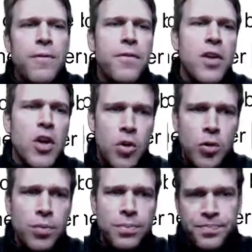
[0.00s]

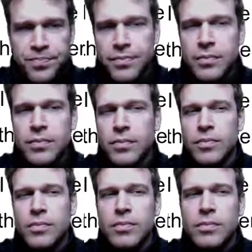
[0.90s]
few.
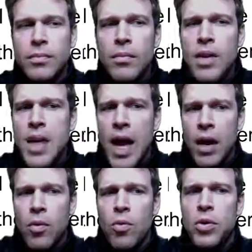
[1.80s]

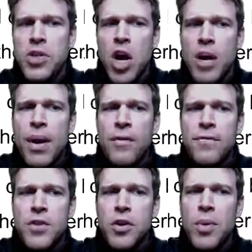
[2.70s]
Now we'll talk
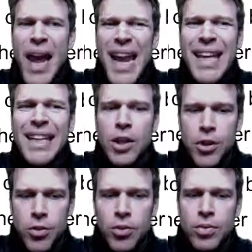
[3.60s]
about few and
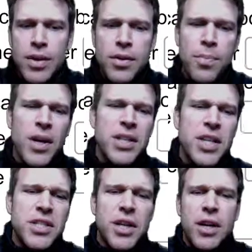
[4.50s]
little. The
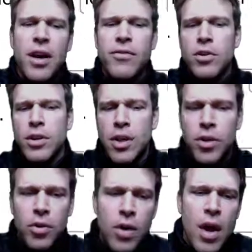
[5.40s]
book doesn't cover
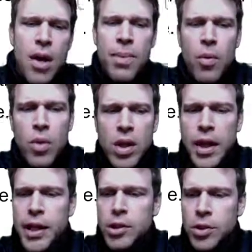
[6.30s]
little, but
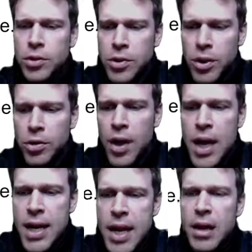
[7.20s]
we'll include little.
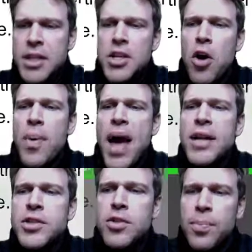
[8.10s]
Now let's go
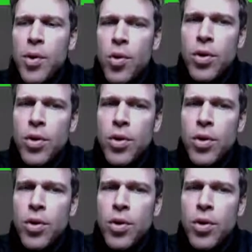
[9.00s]
back to the